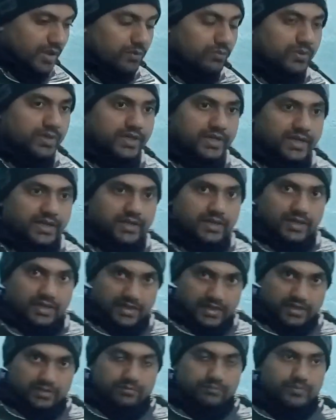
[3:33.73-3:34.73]
will take
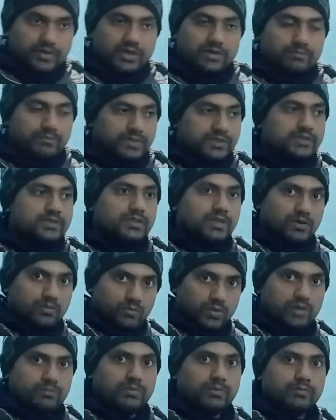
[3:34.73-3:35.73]
8 bit, means
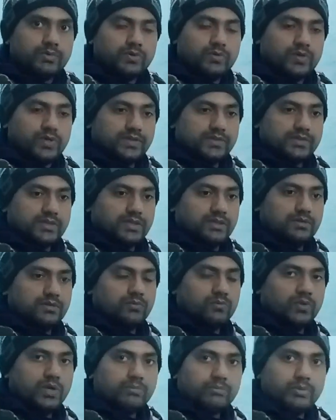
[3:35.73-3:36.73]
one memory location.
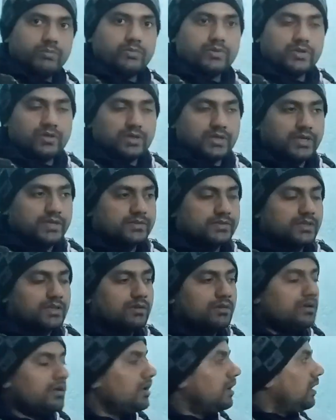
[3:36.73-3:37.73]
One memory
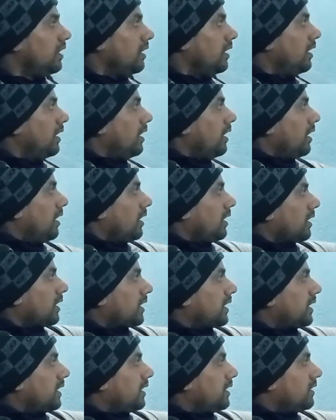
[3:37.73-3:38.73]
location
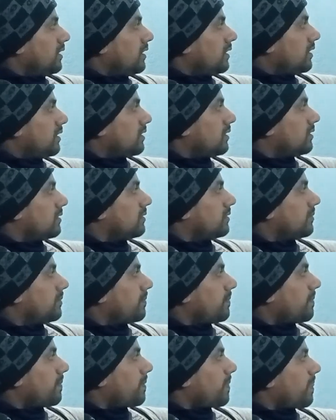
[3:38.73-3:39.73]
here
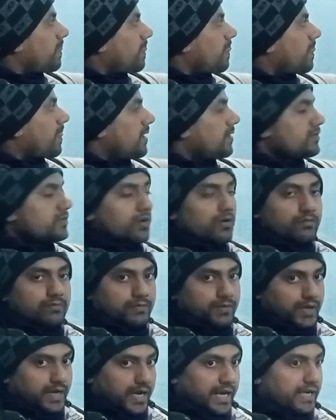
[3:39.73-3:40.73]
is
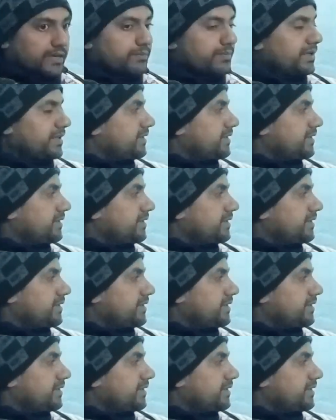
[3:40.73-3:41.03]
of 8